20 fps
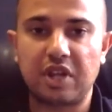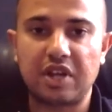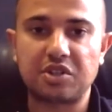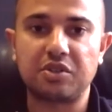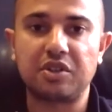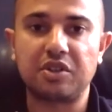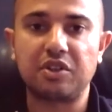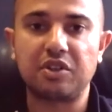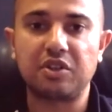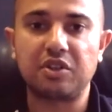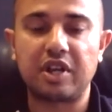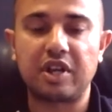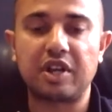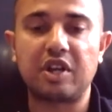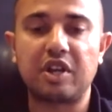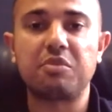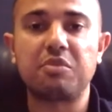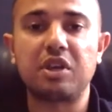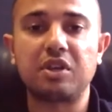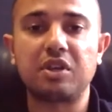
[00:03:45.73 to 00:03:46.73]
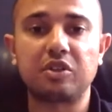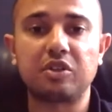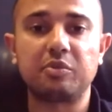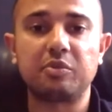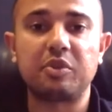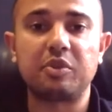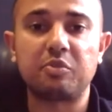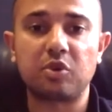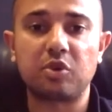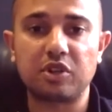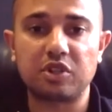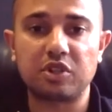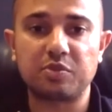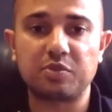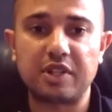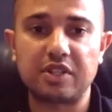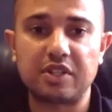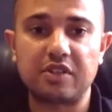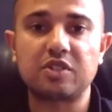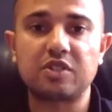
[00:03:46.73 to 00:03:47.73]
naturally, it'll end up being a little bit more
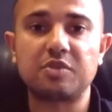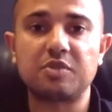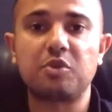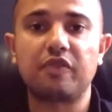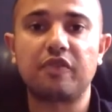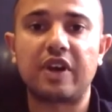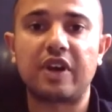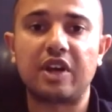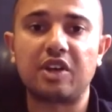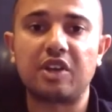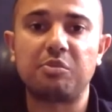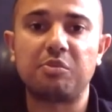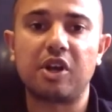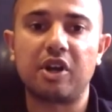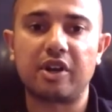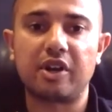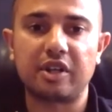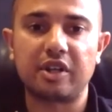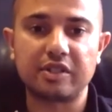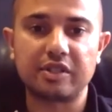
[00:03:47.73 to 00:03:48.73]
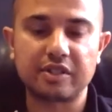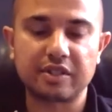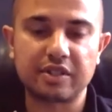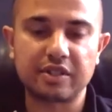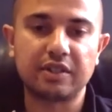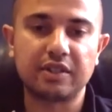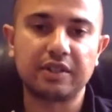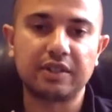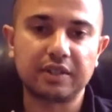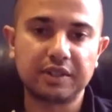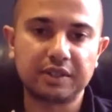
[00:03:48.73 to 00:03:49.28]
expensive. It's a more valuable audience.